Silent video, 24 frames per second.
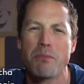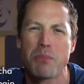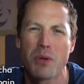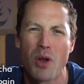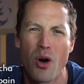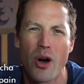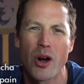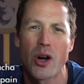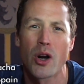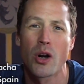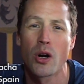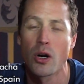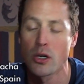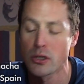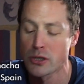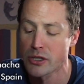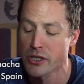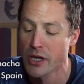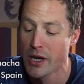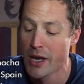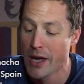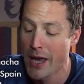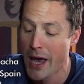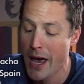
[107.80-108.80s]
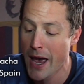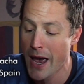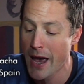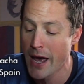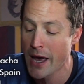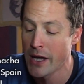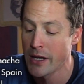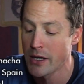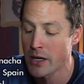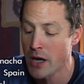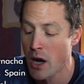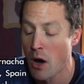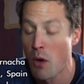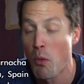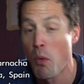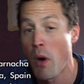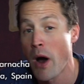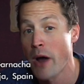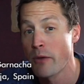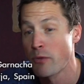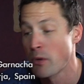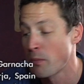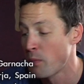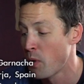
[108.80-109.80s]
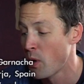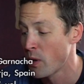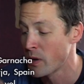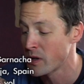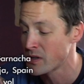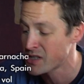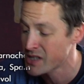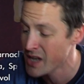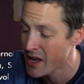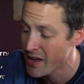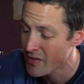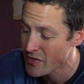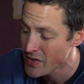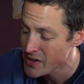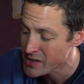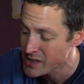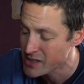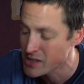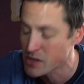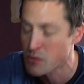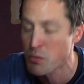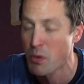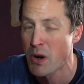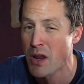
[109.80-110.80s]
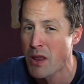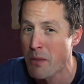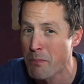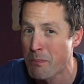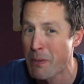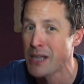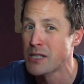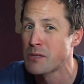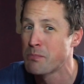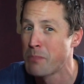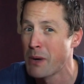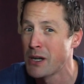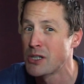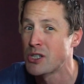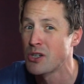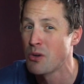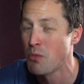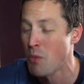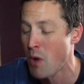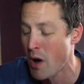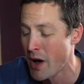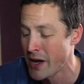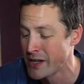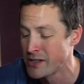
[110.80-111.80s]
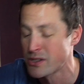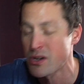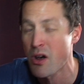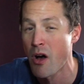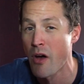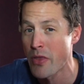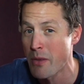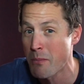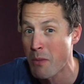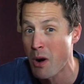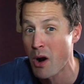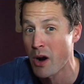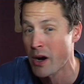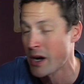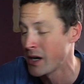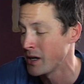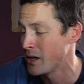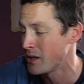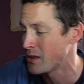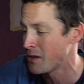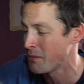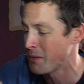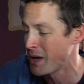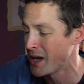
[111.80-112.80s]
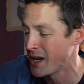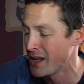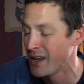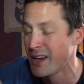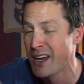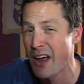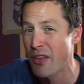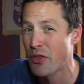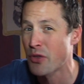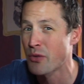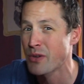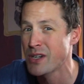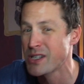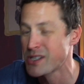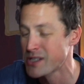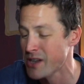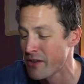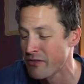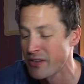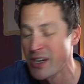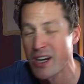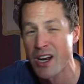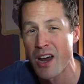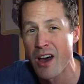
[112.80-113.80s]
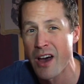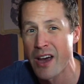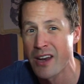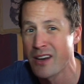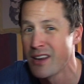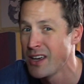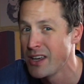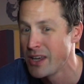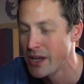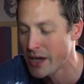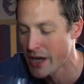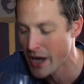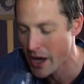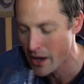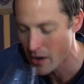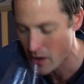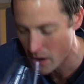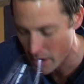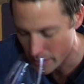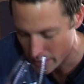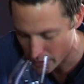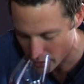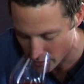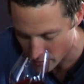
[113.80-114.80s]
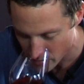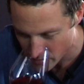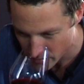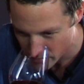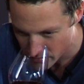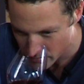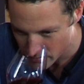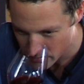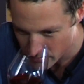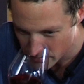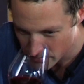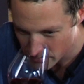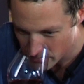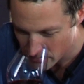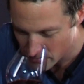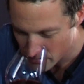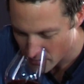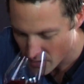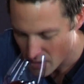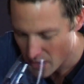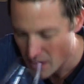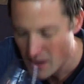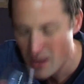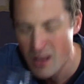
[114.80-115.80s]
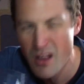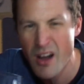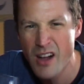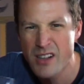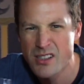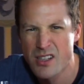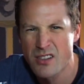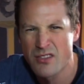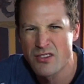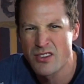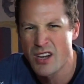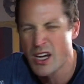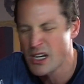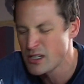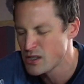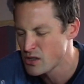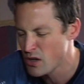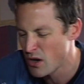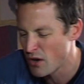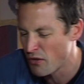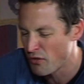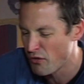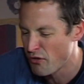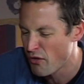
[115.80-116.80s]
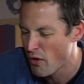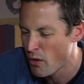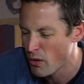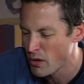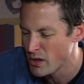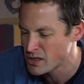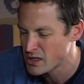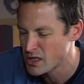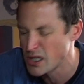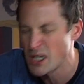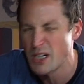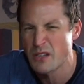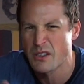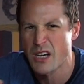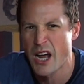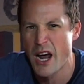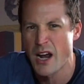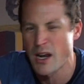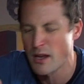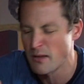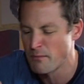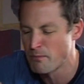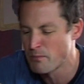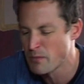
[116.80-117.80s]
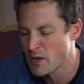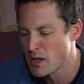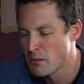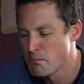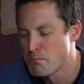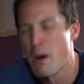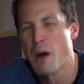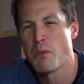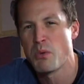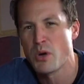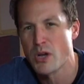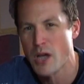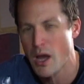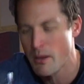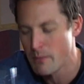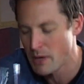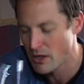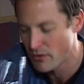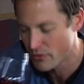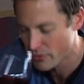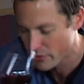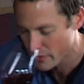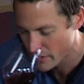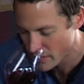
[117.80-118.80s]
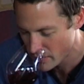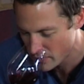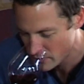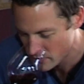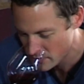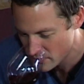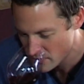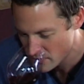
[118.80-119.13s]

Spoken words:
bloggers and wine reporters, saying this is one of the best budget wines on the market at the minute. And $3.79, you can't argue. Lots of nice sort of foresty, kind of bubblegummy fruit.